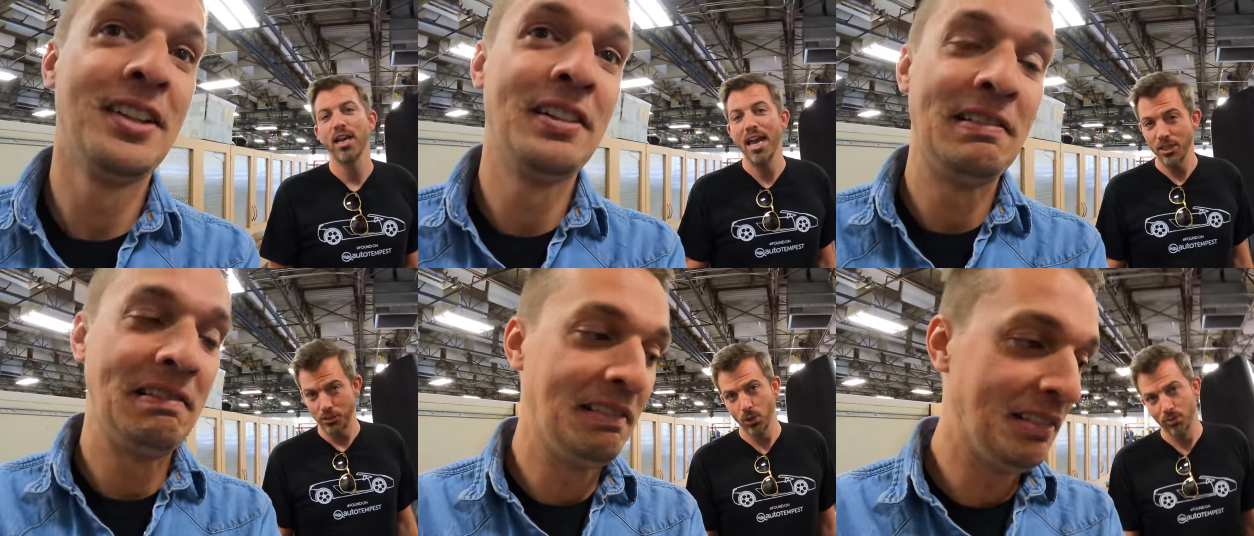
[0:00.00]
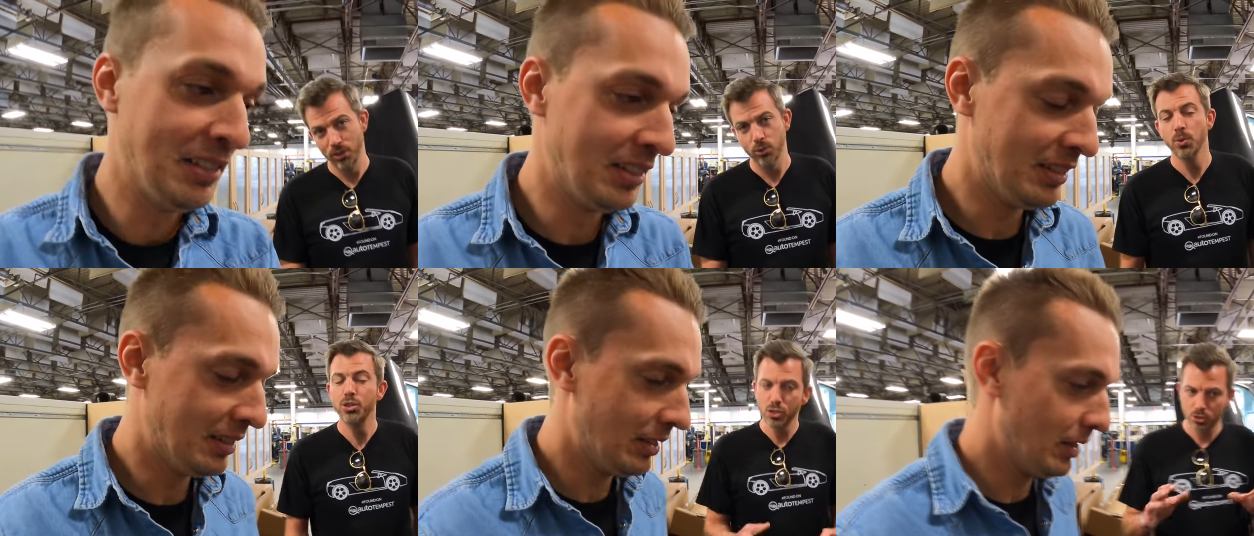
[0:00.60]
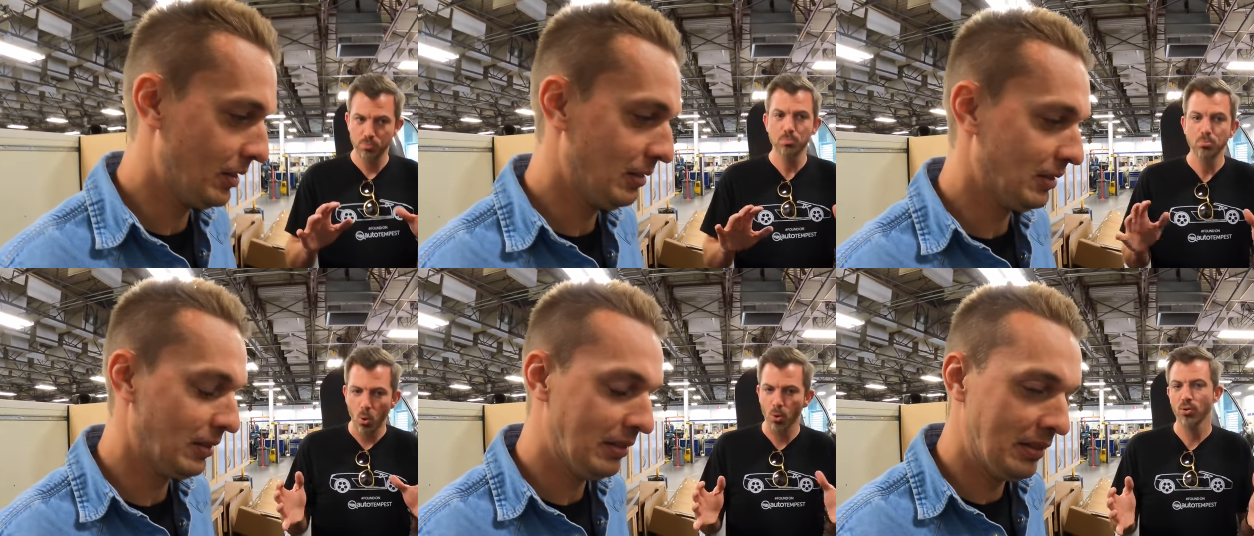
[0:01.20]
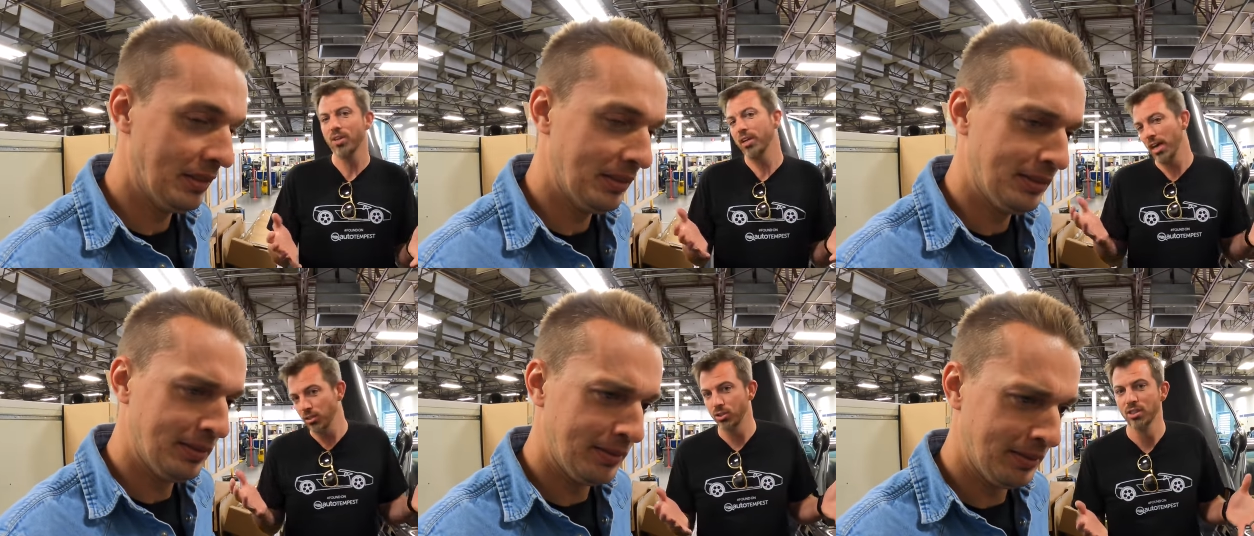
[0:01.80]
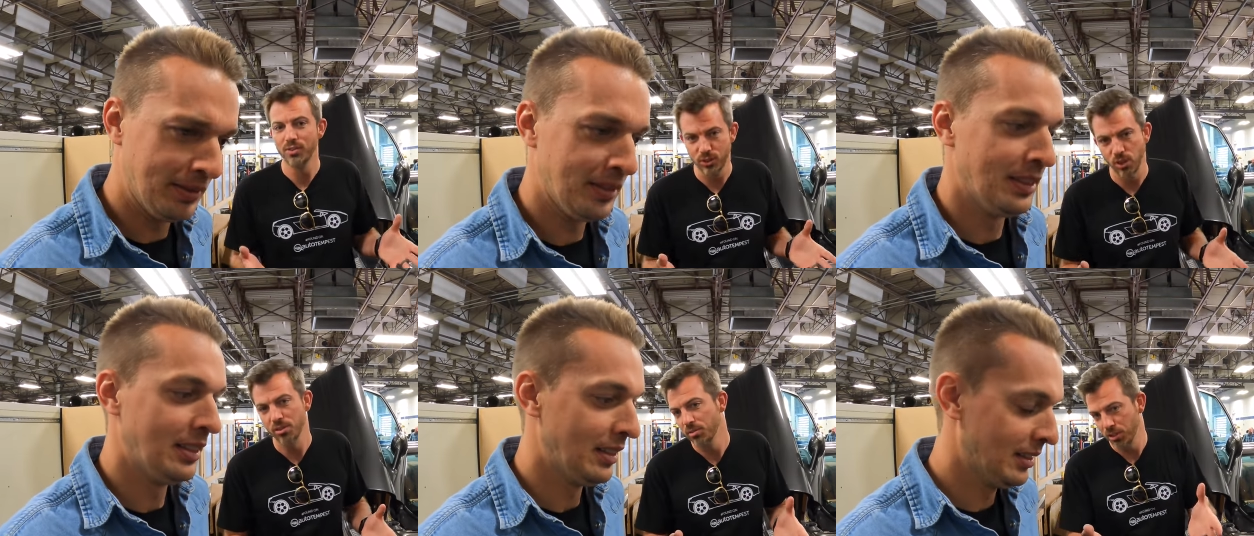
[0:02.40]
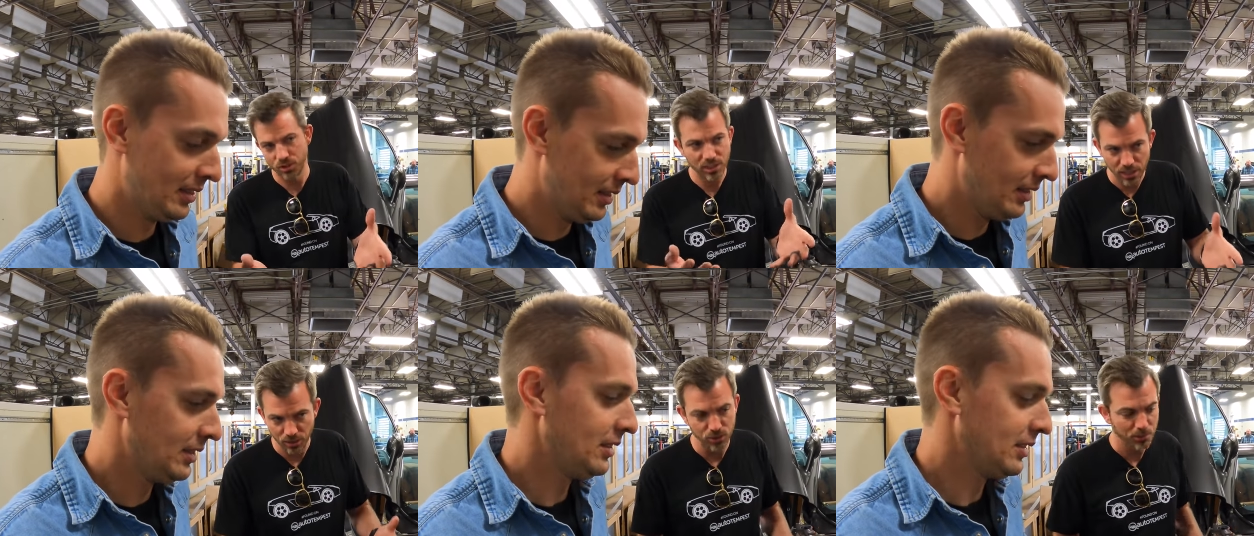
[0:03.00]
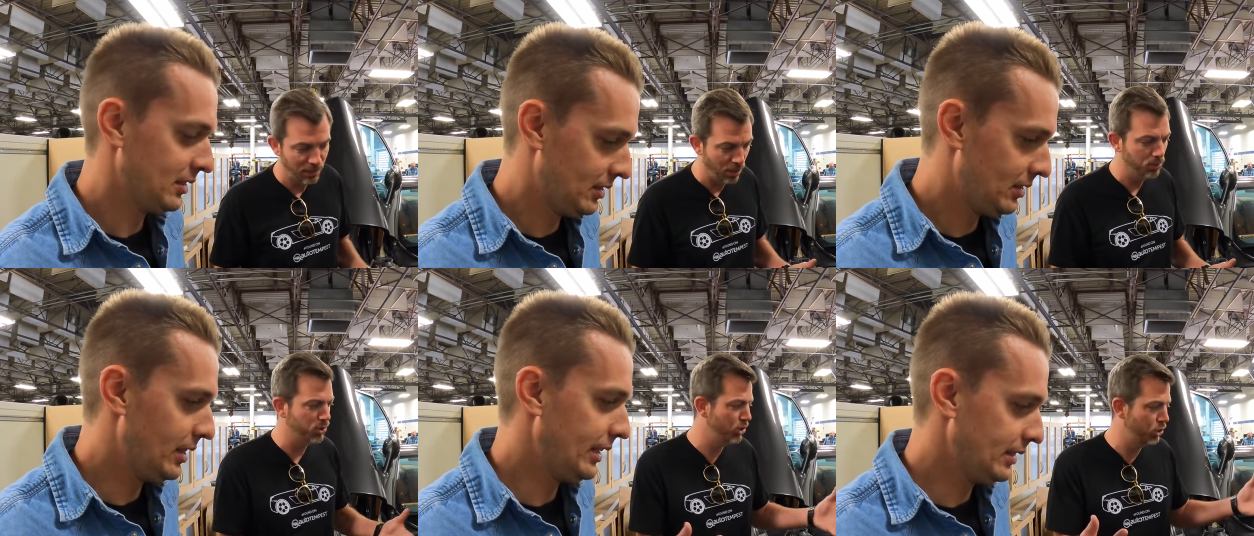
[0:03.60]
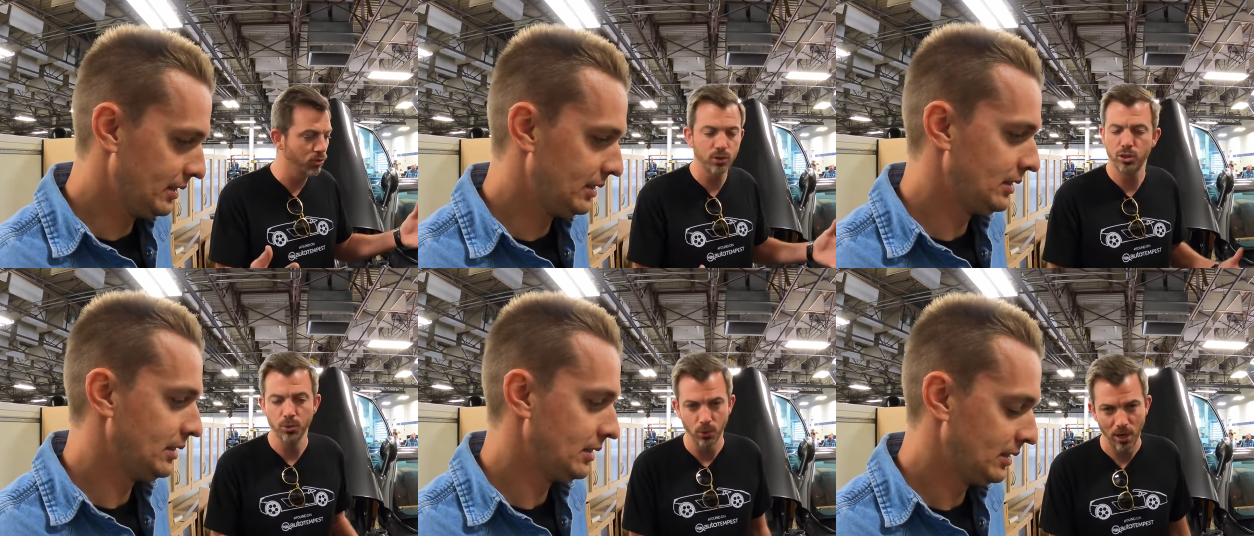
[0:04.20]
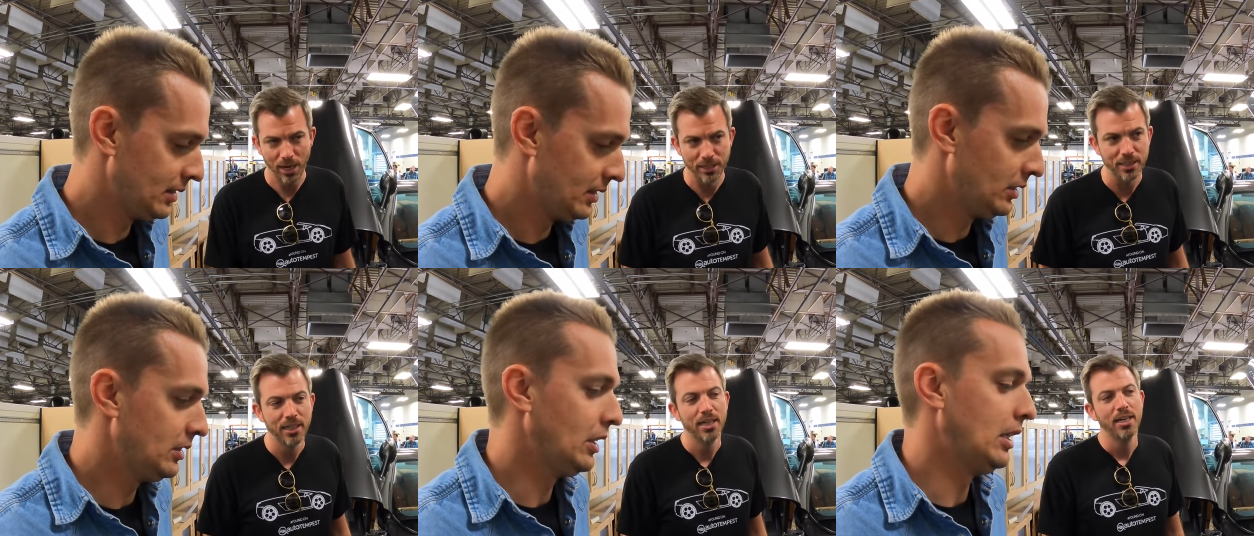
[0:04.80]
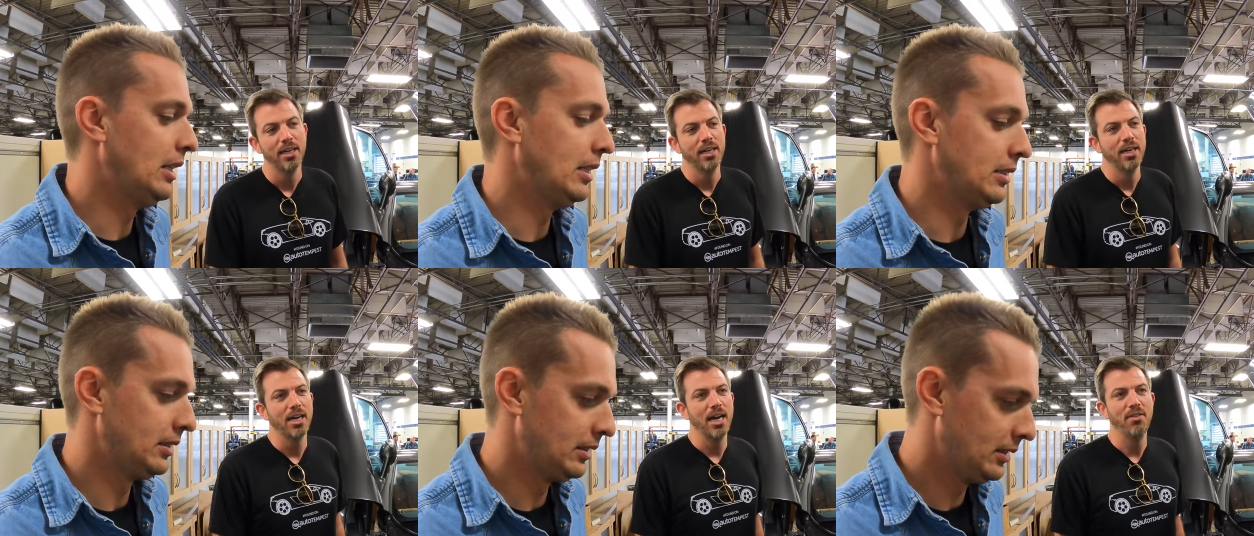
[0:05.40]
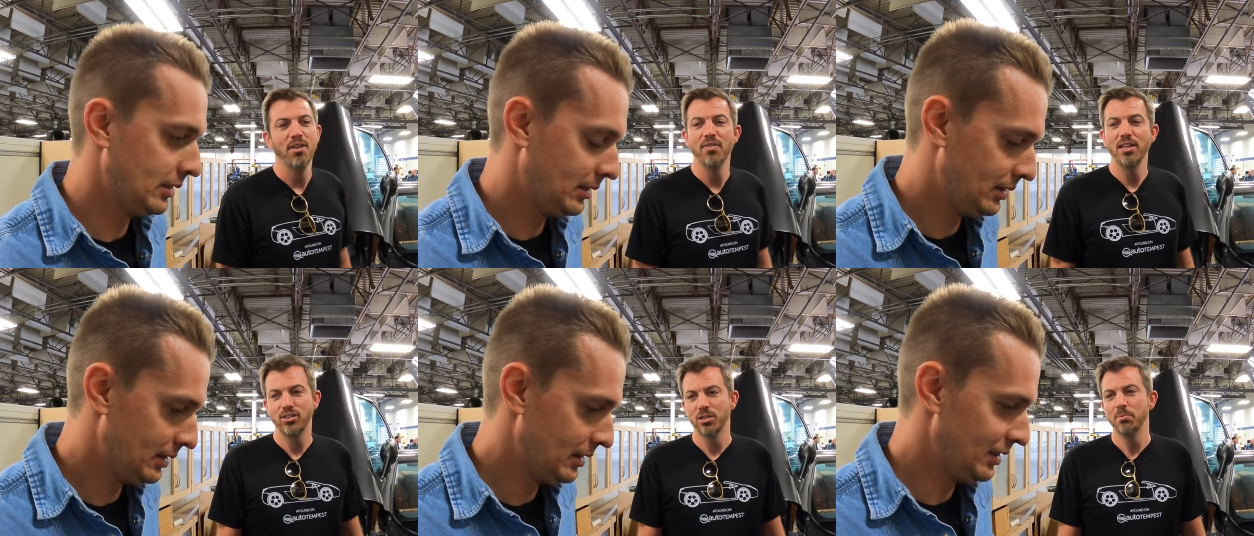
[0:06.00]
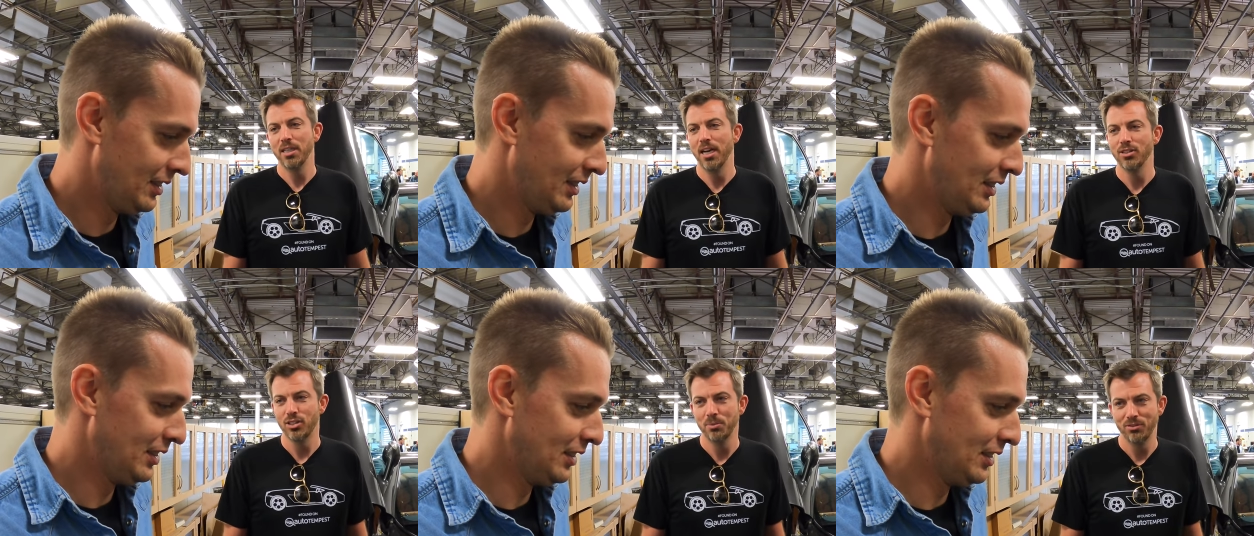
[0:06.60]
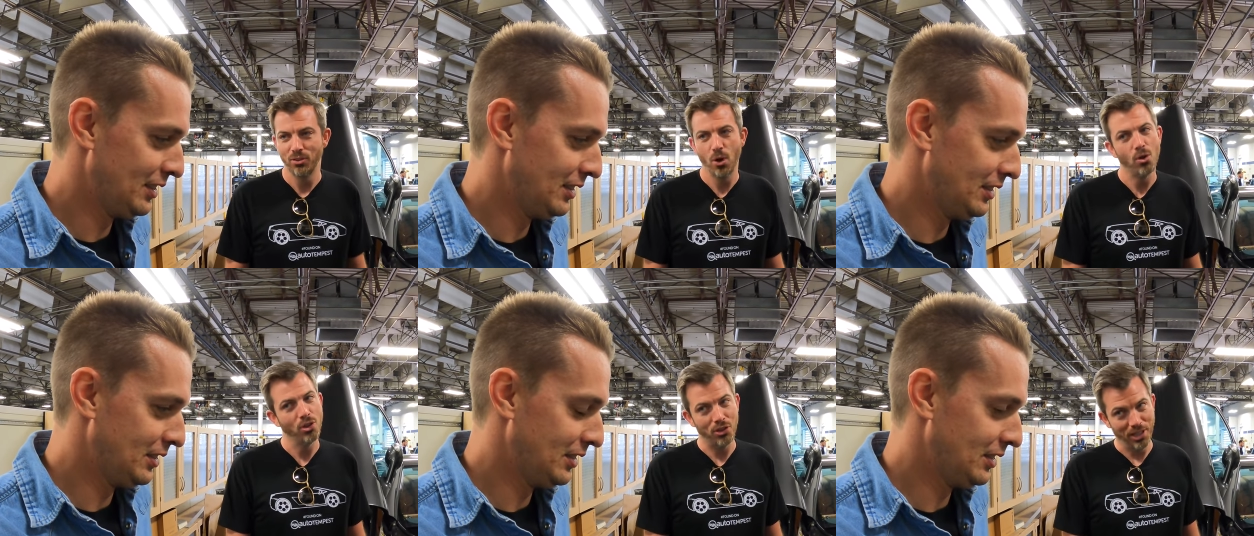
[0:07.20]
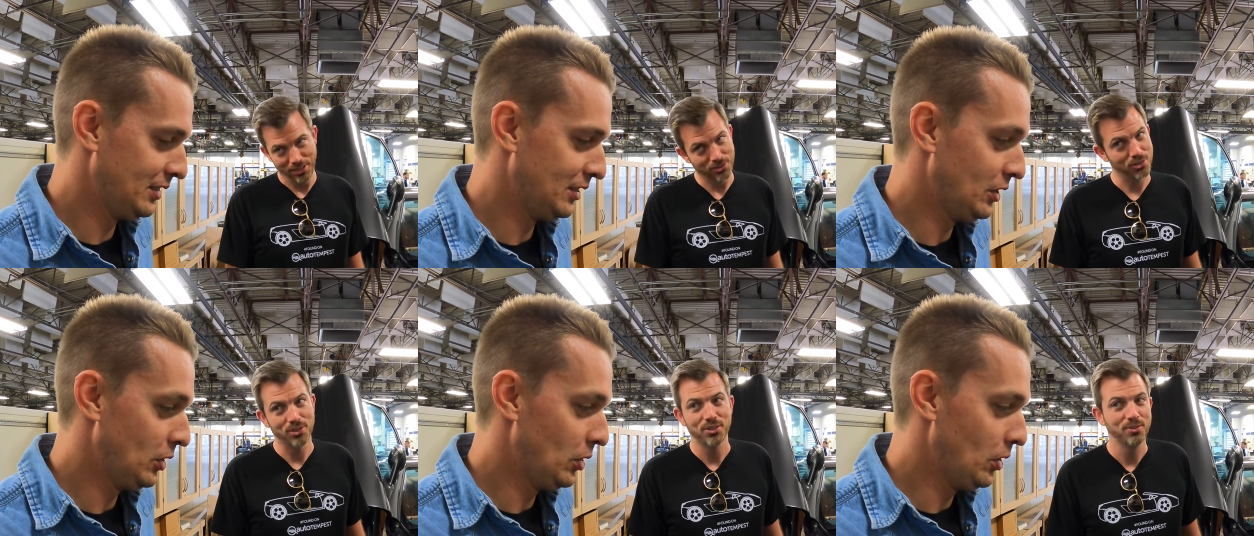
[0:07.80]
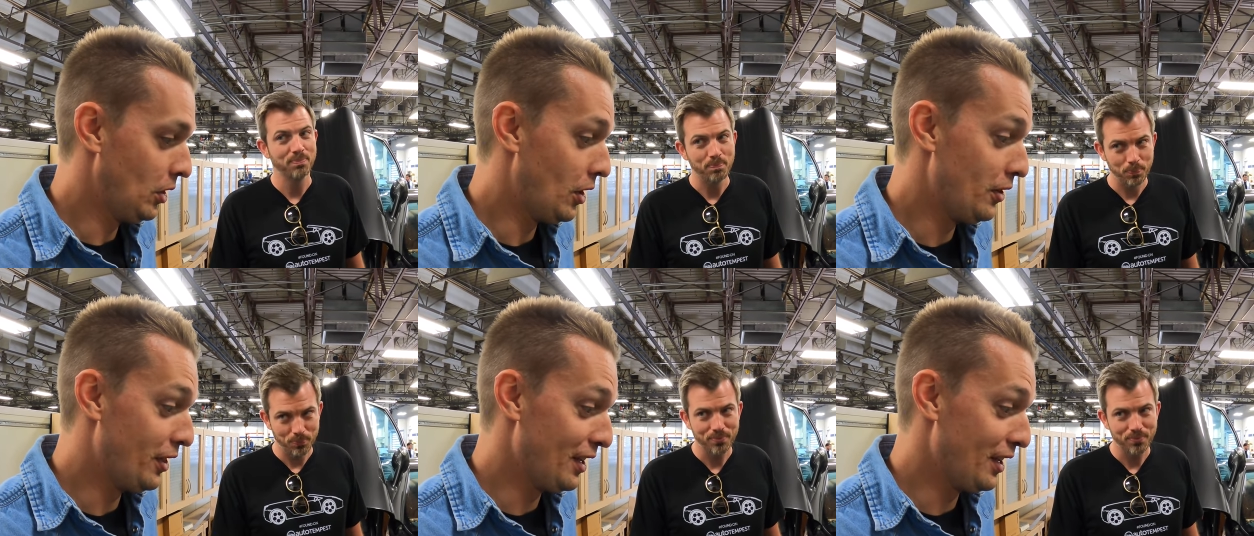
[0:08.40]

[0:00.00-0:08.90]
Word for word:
Speaker 1: an A service, which is more than an A service on a CL or something like that. It was right. just over two grand. Ah. And then they sent me an estimate for all the things. All the